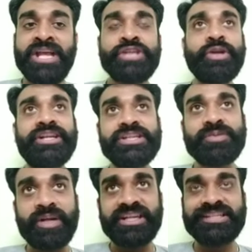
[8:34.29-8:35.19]
So it is
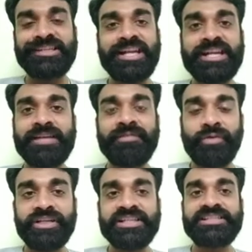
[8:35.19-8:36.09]
related with
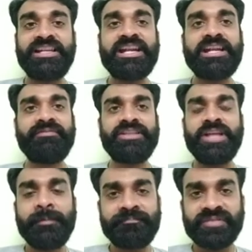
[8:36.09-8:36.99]

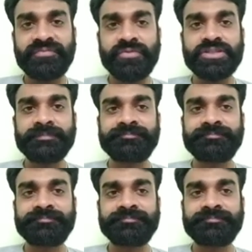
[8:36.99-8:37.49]
the future,